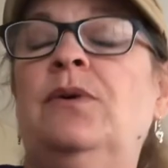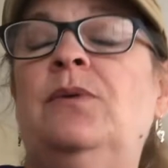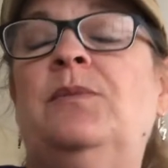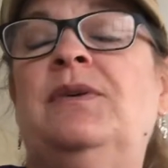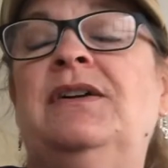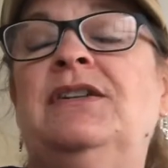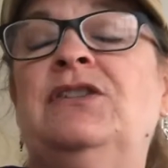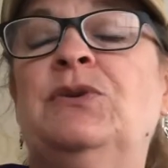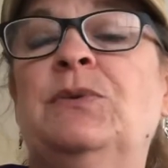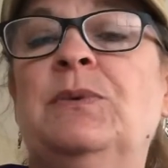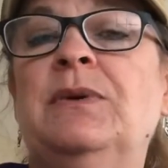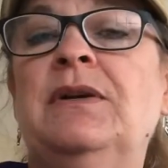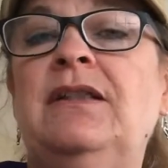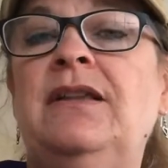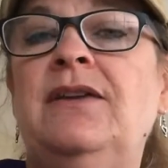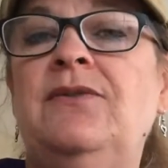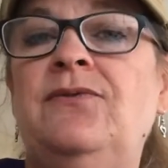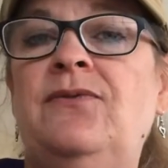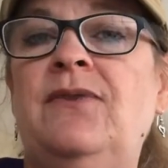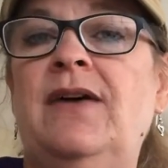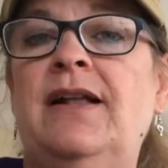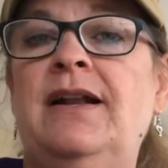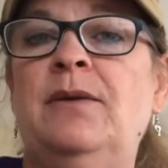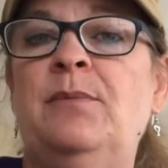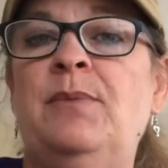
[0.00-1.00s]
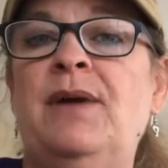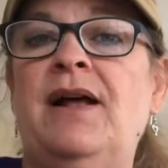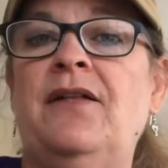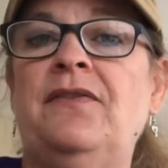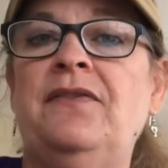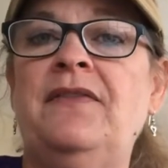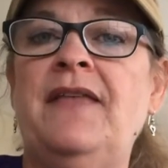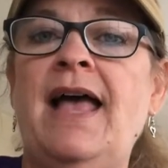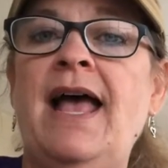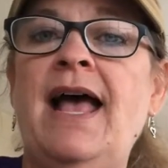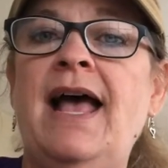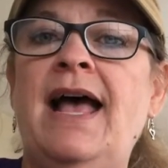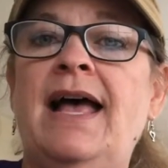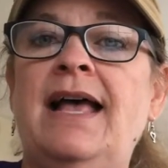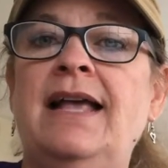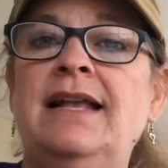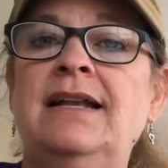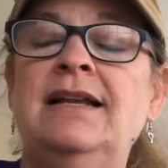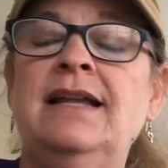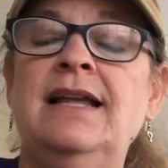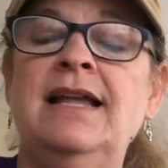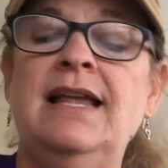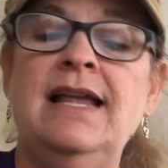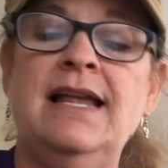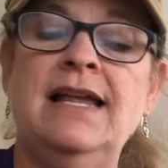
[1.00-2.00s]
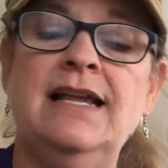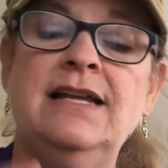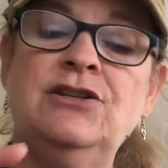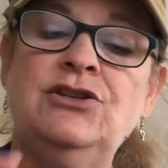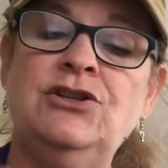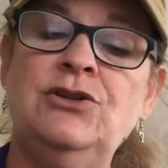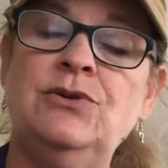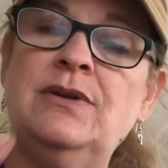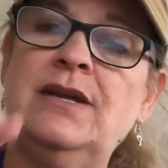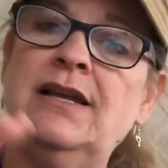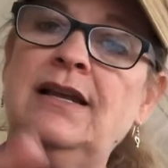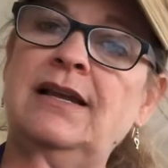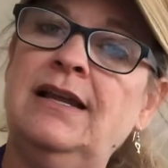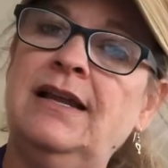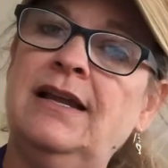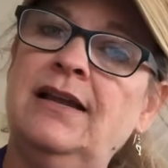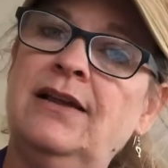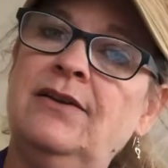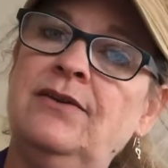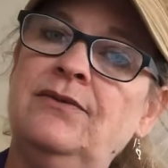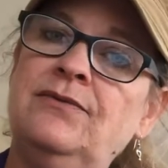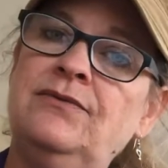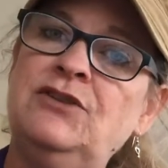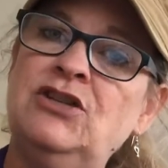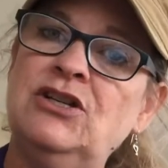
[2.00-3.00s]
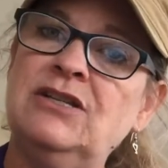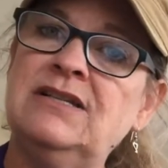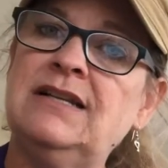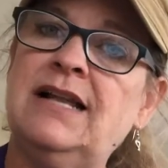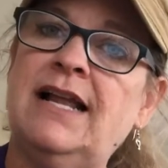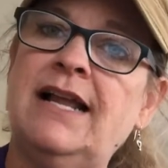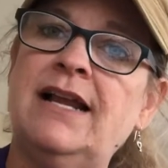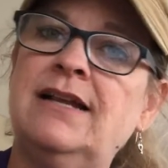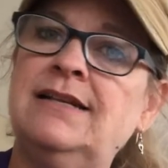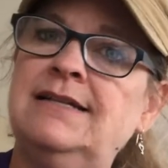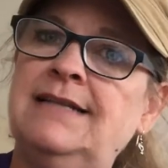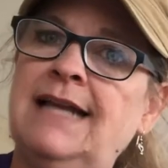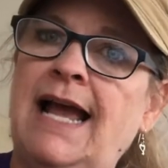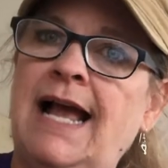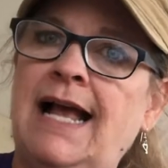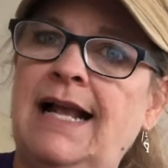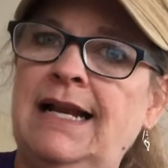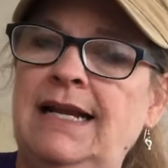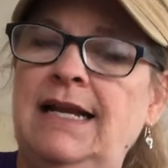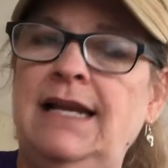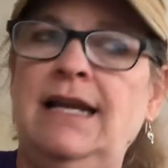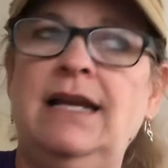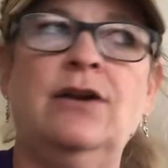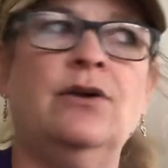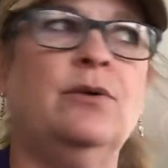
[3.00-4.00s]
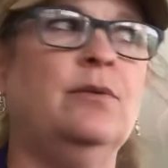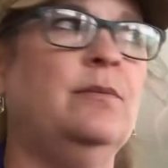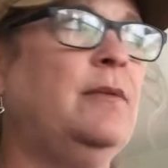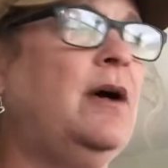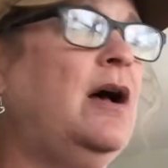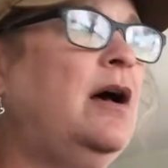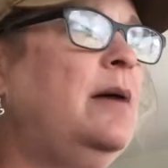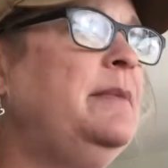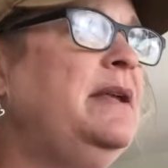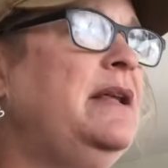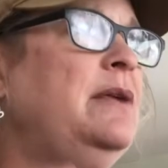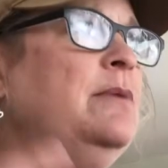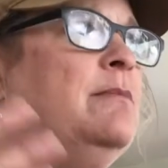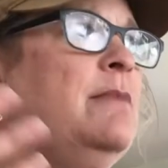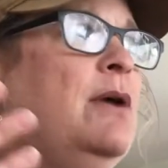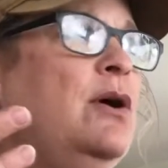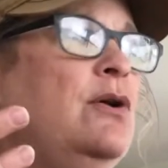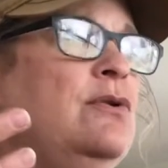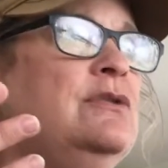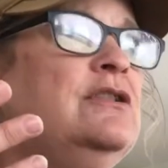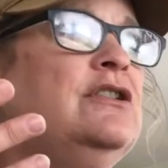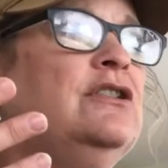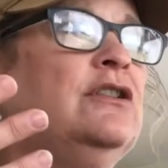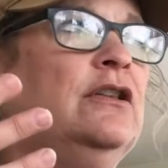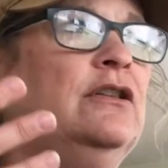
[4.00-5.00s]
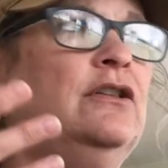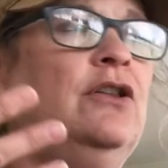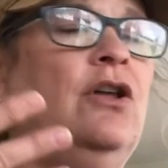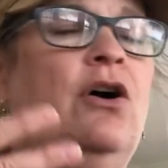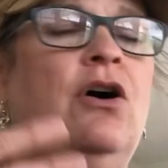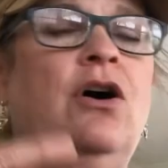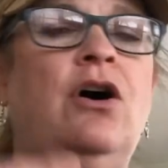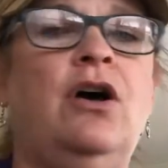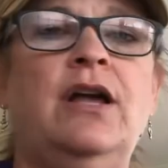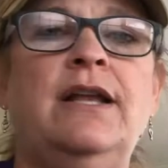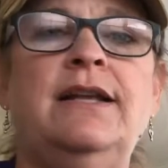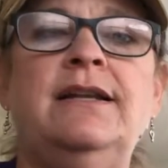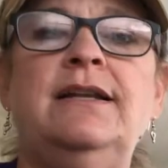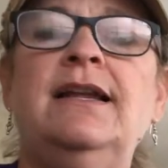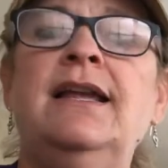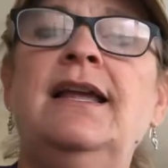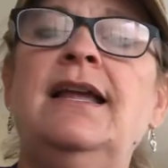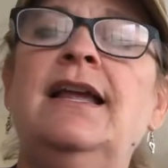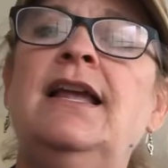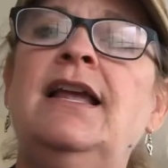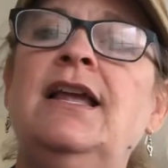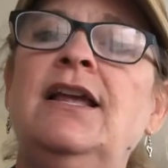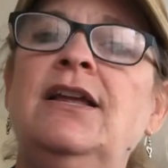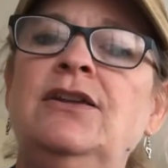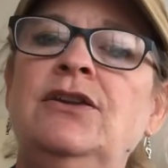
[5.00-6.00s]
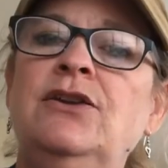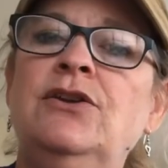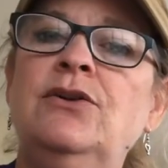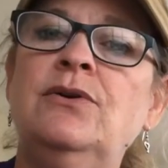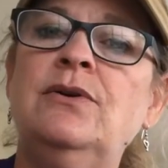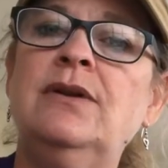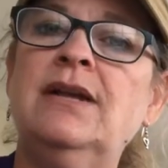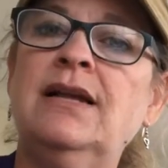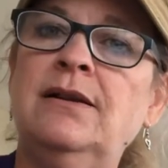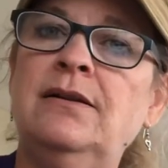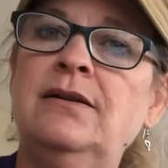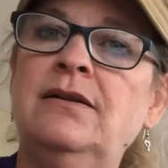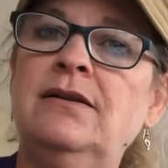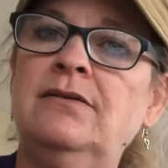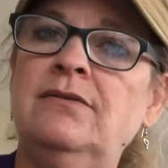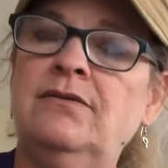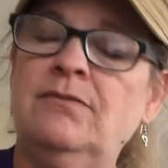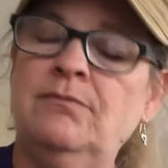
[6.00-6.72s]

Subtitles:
And what's really fun about that is you can give, just like daddy or mommy mows the lawn, you can